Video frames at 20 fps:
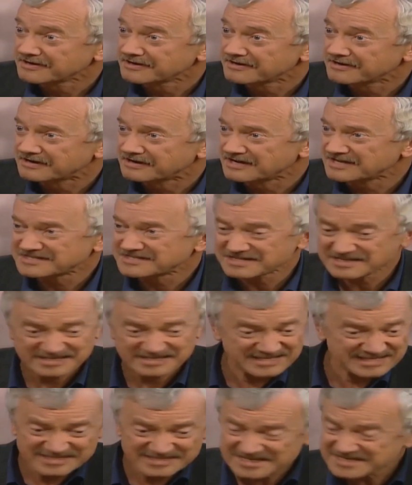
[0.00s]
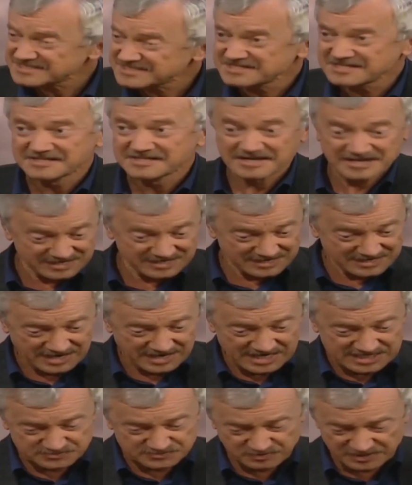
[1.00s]
And I said, listen,
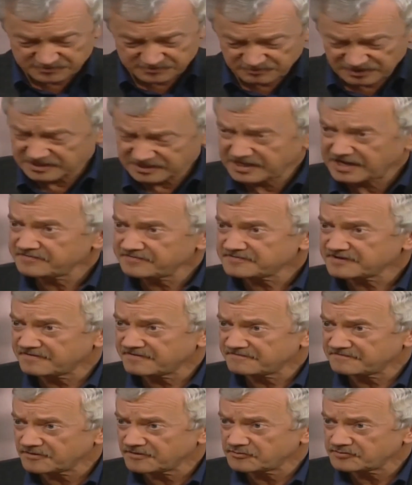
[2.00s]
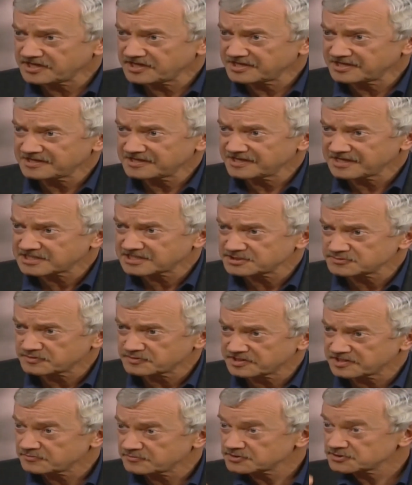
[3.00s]
I spent my lifetime voting in elections
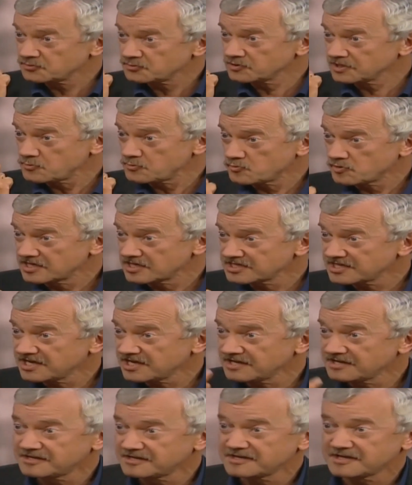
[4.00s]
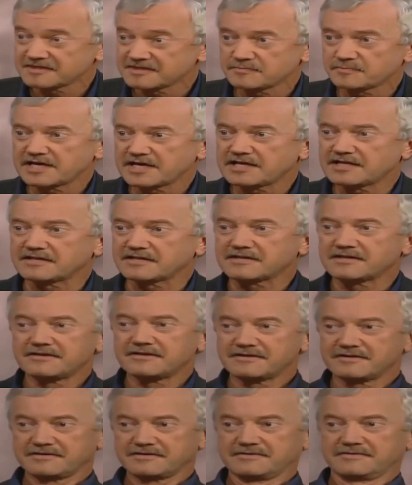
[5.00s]
where there was only one candidate at the ballot.
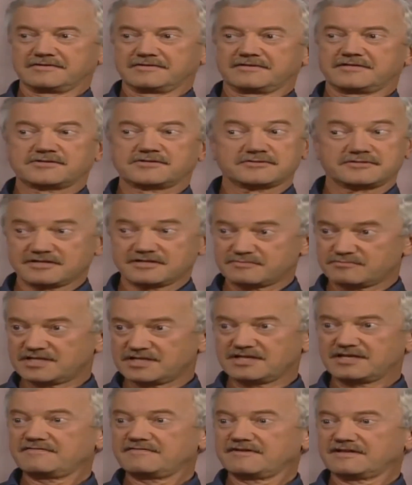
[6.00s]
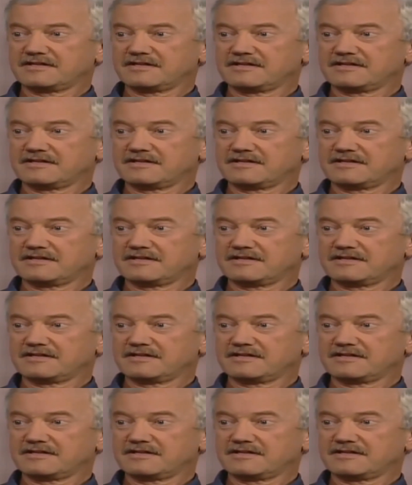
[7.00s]
He could not believe it.